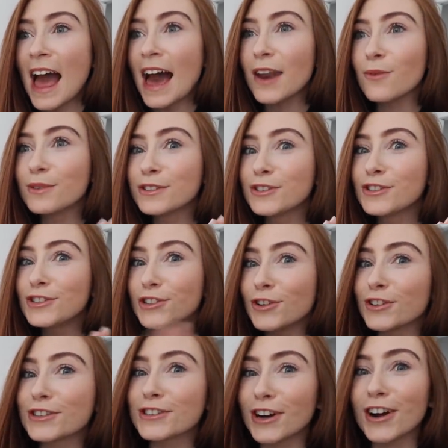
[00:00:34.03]
and it was
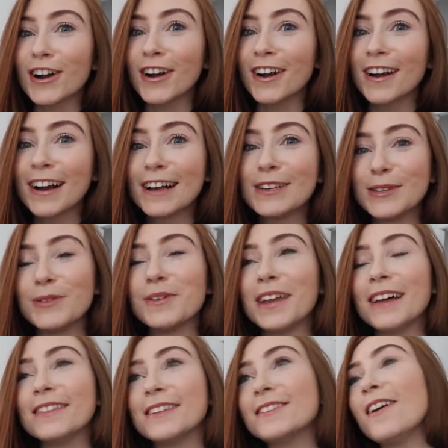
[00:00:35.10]
just her doing it
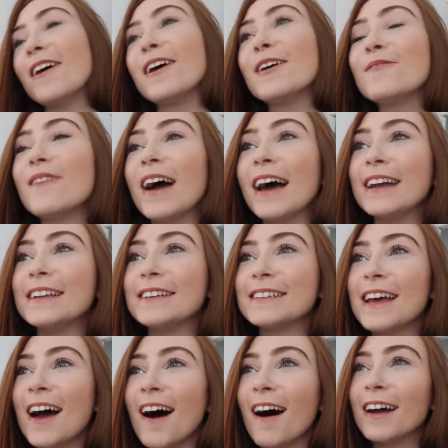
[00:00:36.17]
at the time. And
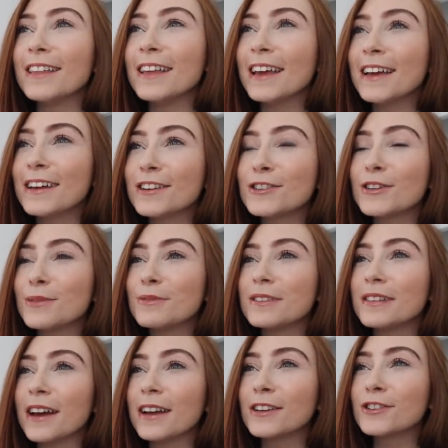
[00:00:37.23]
I think she was
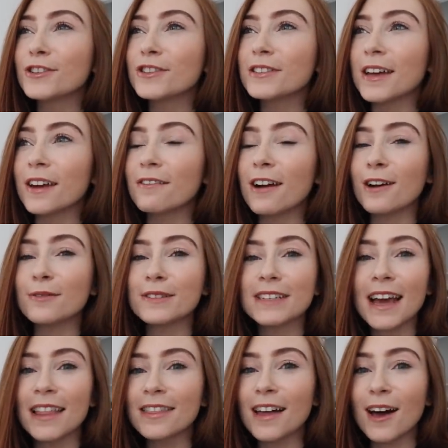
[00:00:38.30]
like just at around
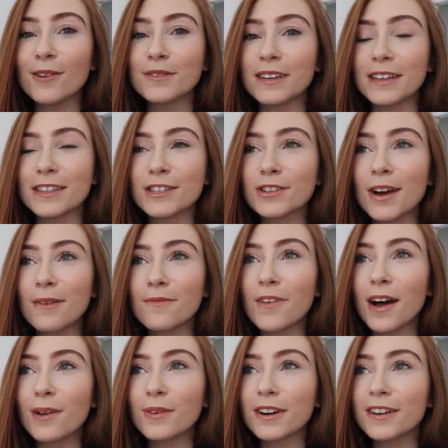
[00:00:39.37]
10,000 Instagram
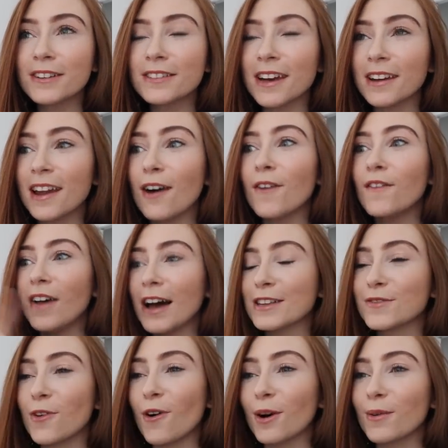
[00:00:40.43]
followers, and now
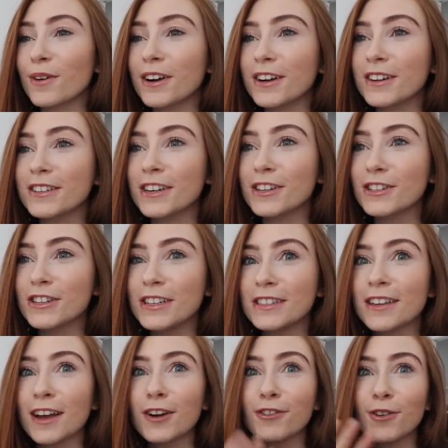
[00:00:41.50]
fast forward, she's
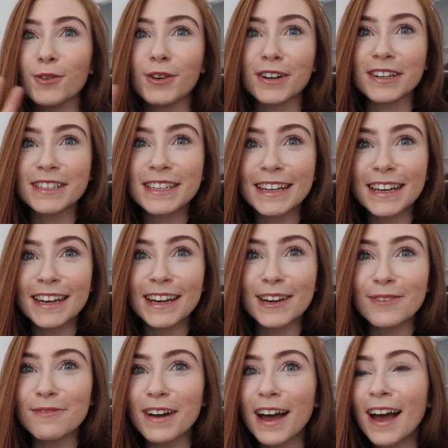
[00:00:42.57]
like grown her
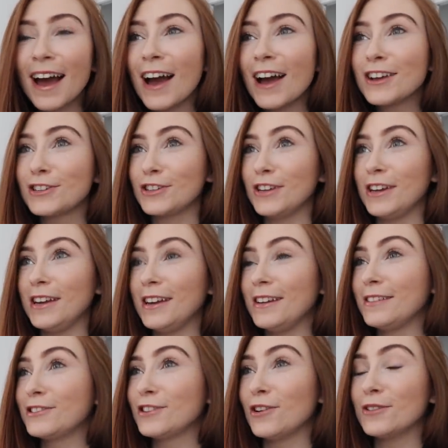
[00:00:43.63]
team. She
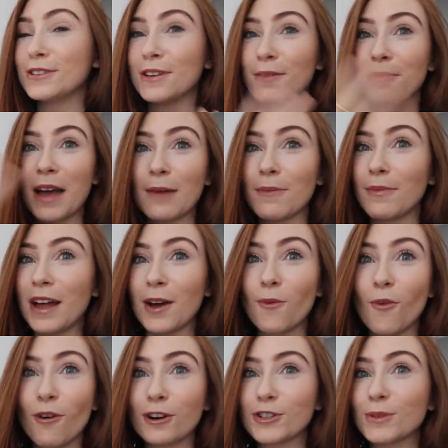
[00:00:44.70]
does like
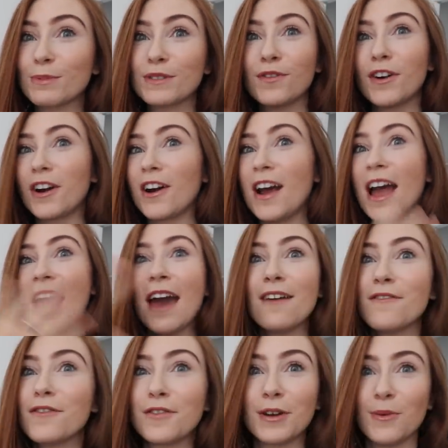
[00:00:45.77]
wardrobes for
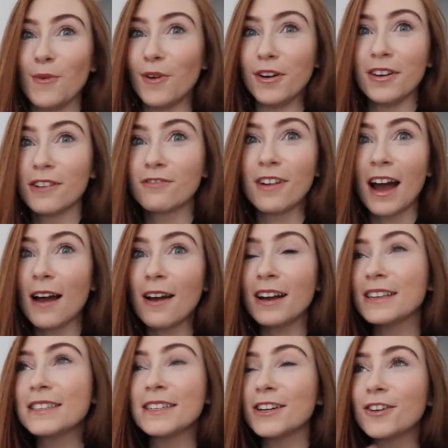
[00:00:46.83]
everyone, right?
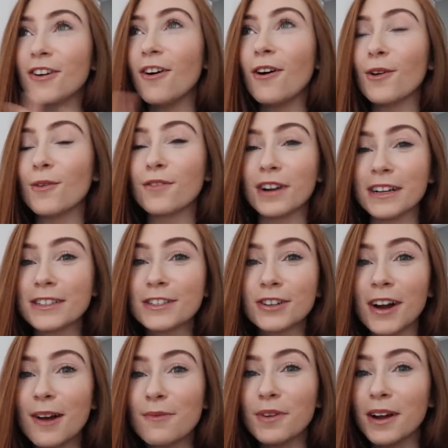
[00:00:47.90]
I see her all over
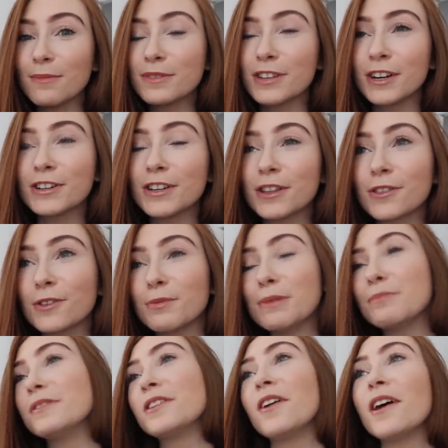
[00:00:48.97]
Instagram when I'm searching through
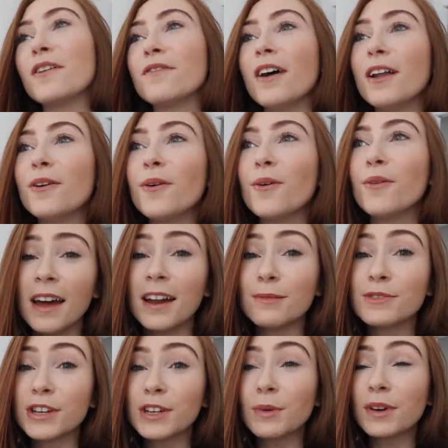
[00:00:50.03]
people that I follow, and I'm
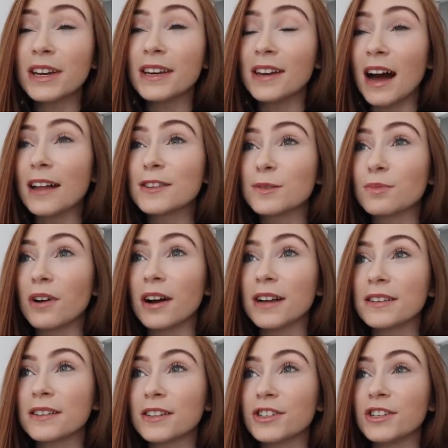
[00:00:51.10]
genuinely not
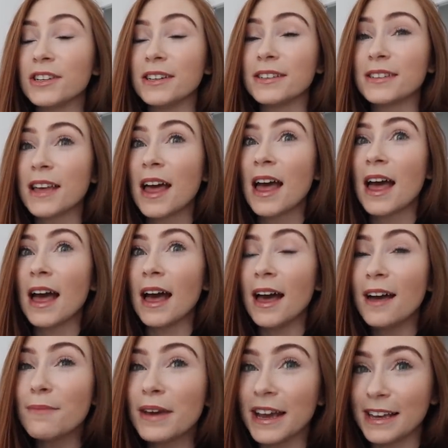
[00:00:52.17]
surprised because she's
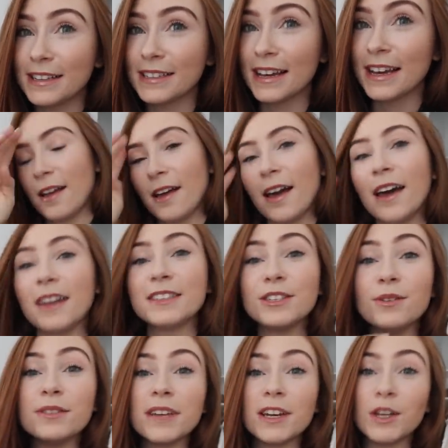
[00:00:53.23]
amazing. And as
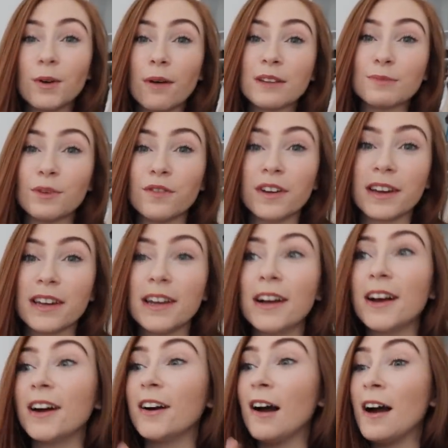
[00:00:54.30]
soon as I knew I was moving in
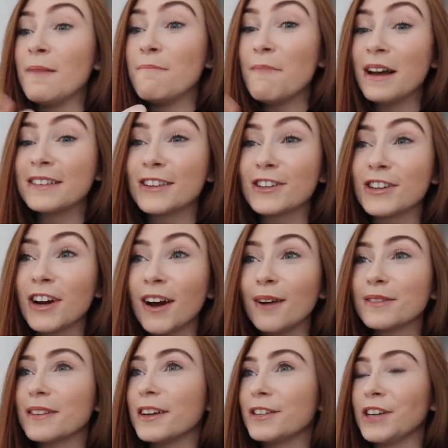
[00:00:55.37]
here, I messaged her. I
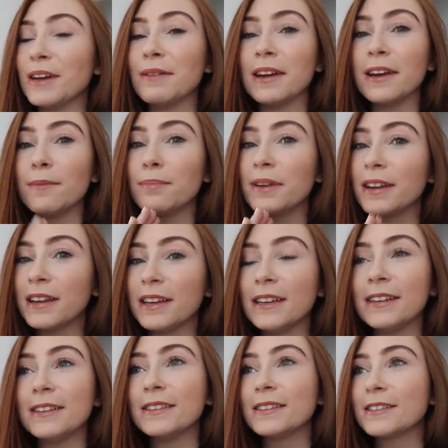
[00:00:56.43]
was like, Jamie,
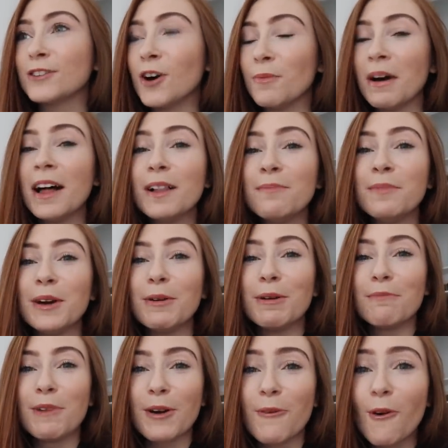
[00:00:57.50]
please come help me
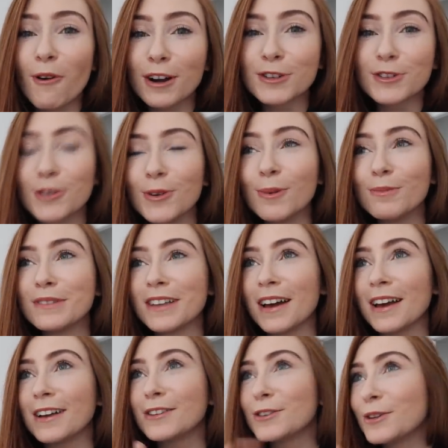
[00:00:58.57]
with my wardrobes
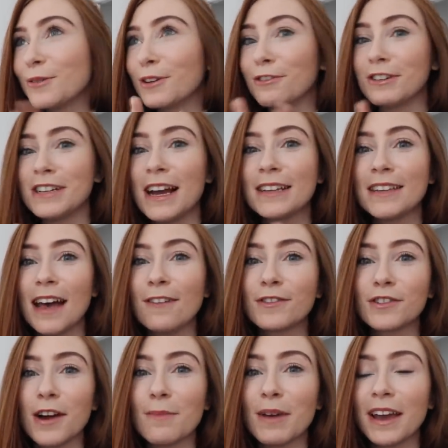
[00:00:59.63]
like 2 or 3 days after I'm